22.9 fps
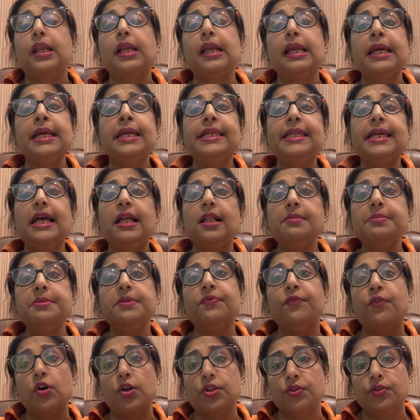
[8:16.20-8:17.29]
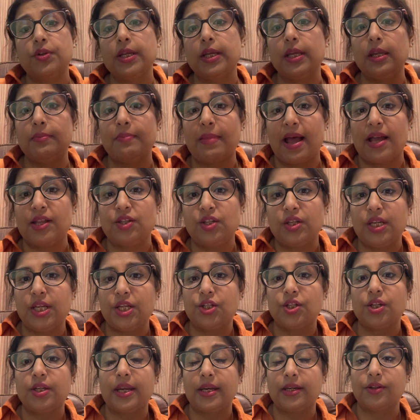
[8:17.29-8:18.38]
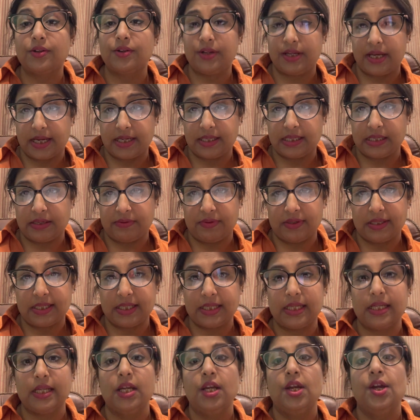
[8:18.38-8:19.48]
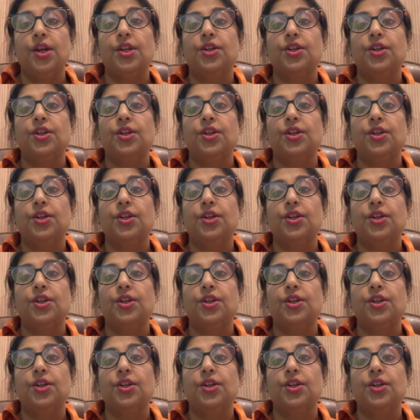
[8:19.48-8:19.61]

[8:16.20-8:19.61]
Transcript: It helps fostering imagination and creativity.